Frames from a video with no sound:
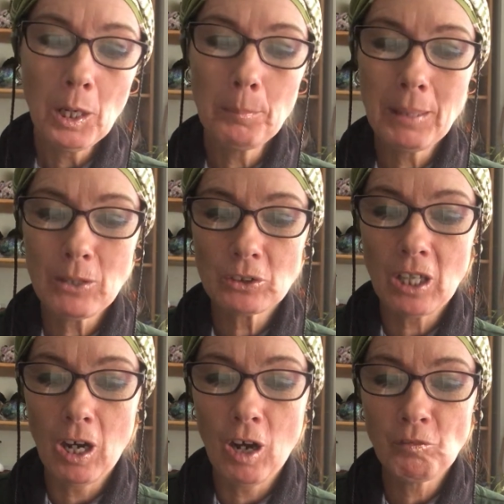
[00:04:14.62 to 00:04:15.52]
About
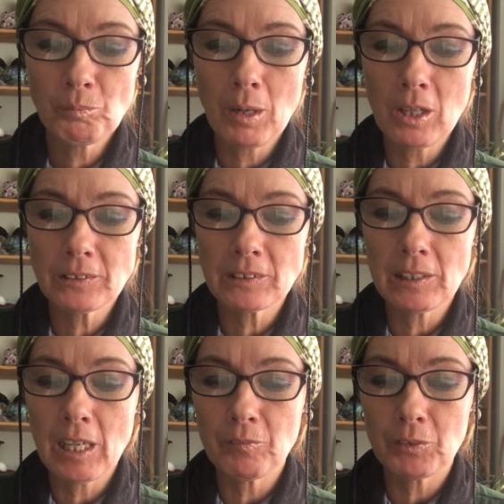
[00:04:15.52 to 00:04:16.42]
half past
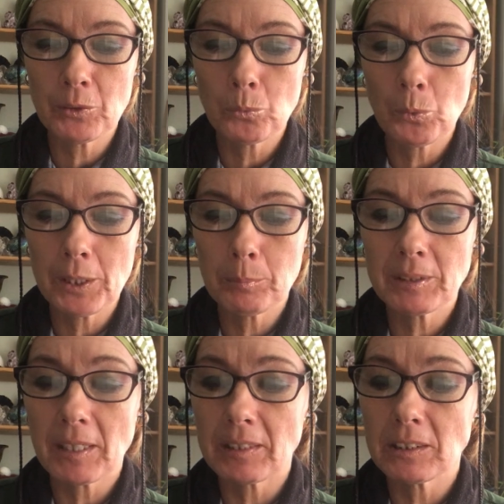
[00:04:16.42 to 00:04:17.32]
eleven we
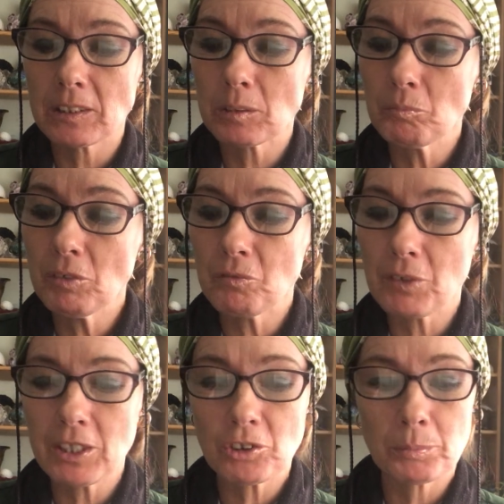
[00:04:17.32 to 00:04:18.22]
obtained some
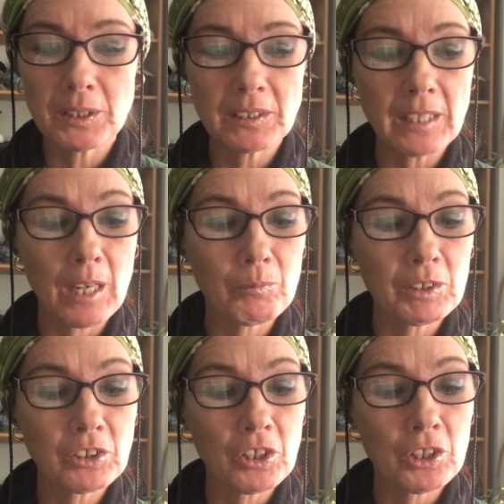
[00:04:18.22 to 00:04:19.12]
refreshment and
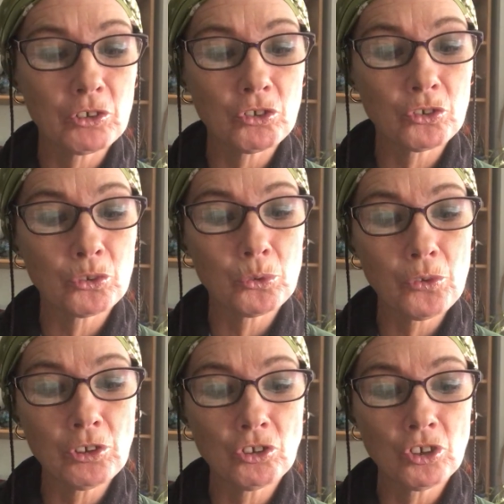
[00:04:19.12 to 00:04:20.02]
returned to
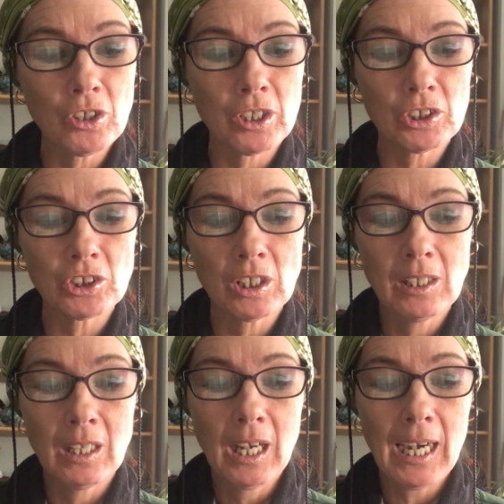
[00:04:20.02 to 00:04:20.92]
the church
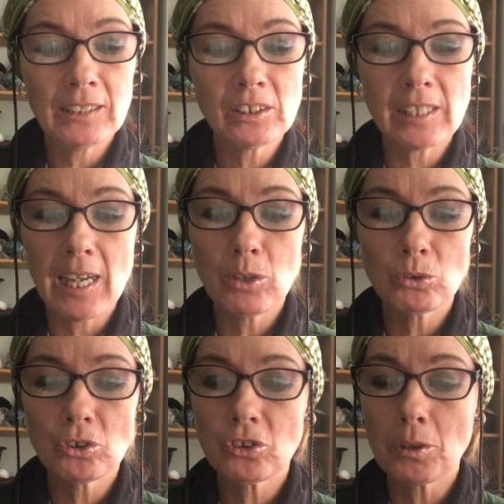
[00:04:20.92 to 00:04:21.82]
and
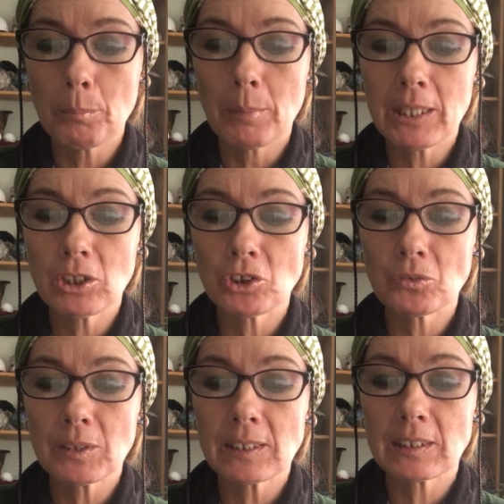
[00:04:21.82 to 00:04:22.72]
down to the
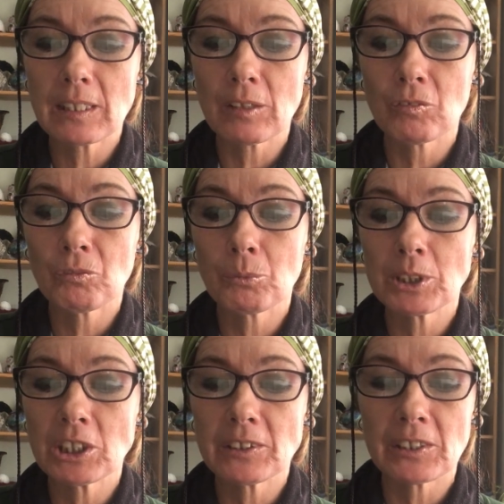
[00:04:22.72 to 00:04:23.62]
manger itself,
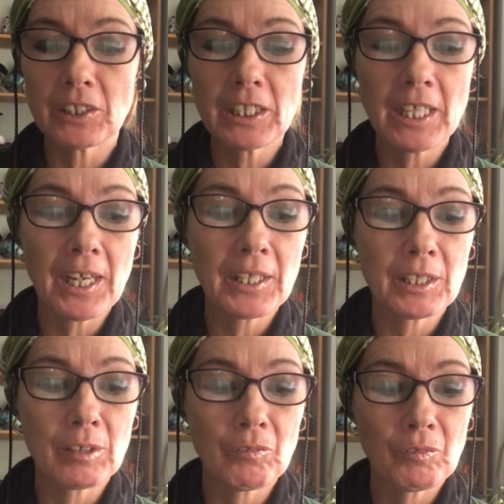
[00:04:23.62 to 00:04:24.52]
which is in a
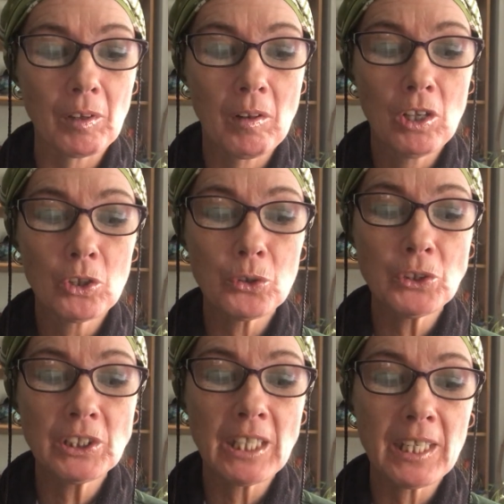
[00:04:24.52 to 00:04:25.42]
cave,
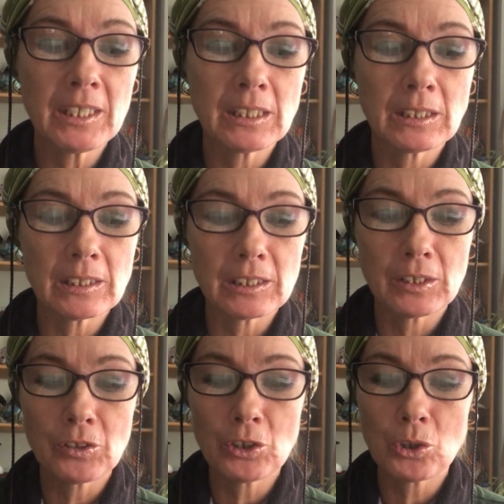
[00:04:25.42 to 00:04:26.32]
contained
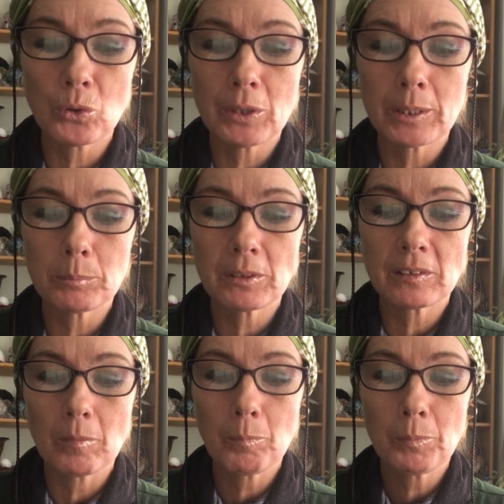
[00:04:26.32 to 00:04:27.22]
in the crypt,